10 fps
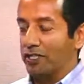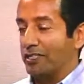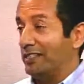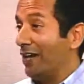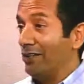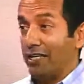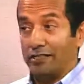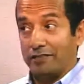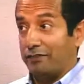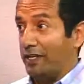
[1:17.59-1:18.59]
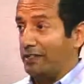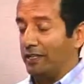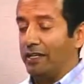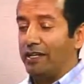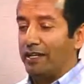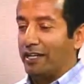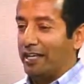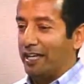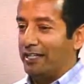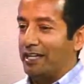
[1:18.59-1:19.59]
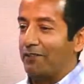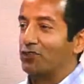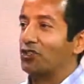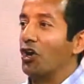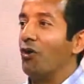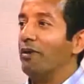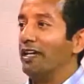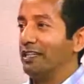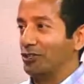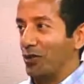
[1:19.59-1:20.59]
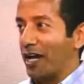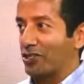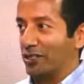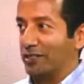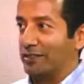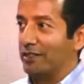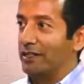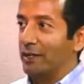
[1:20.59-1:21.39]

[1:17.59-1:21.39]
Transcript: Because nowadays, let's face it, kids have so many distractions